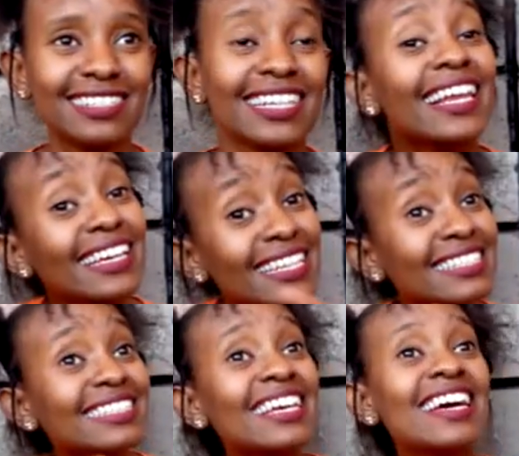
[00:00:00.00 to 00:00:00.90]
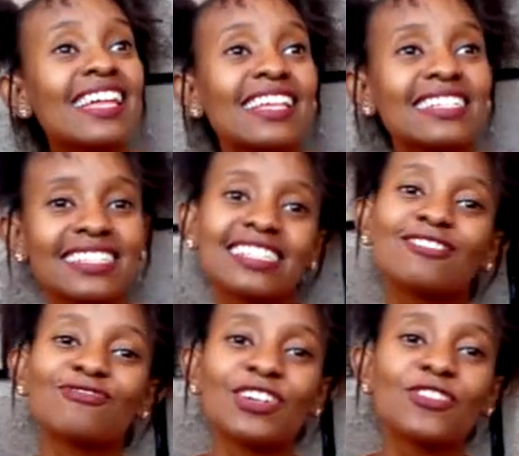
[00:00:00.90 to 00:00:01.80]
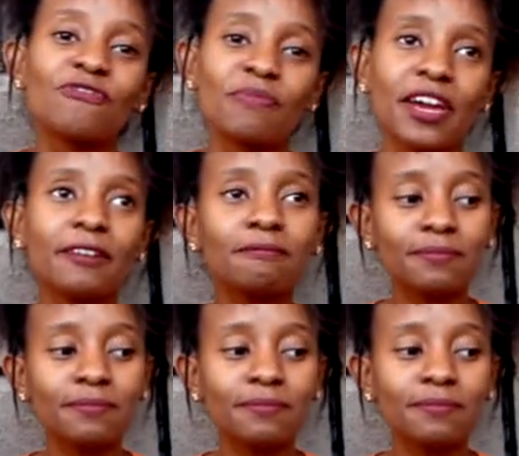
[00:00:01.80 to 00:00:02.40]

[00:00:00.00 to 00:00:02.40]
Like, there's a certain friend of mine